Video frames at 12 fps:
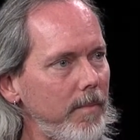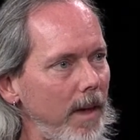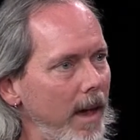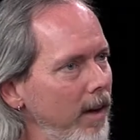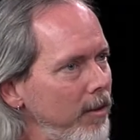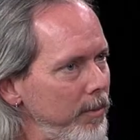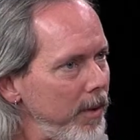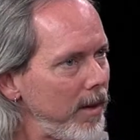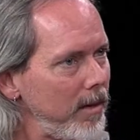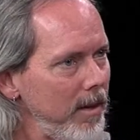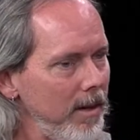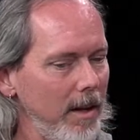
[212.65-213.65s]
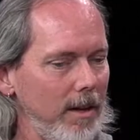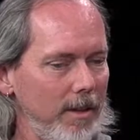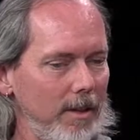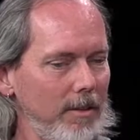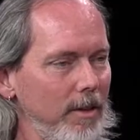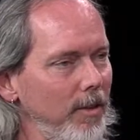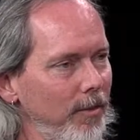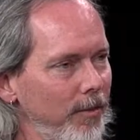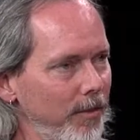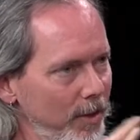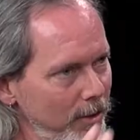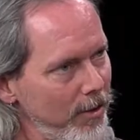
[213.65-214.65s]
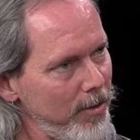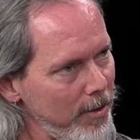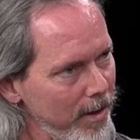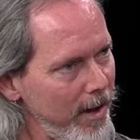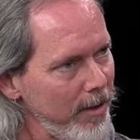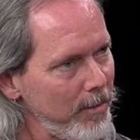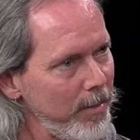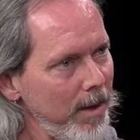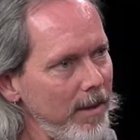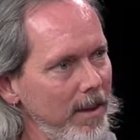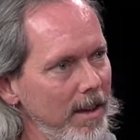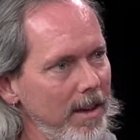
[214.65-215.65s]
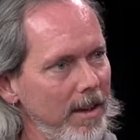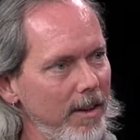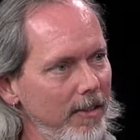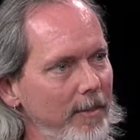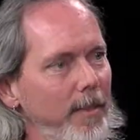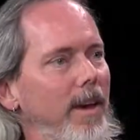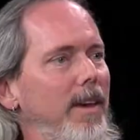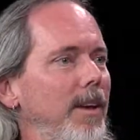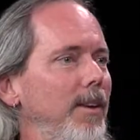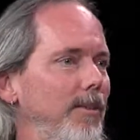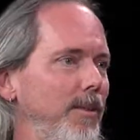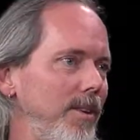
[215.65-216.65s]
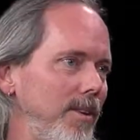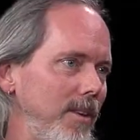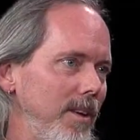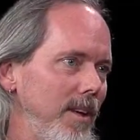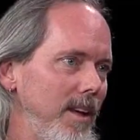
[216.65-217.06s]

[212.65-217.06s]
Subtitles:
aspect, and yet there's this physical aspect of making it real.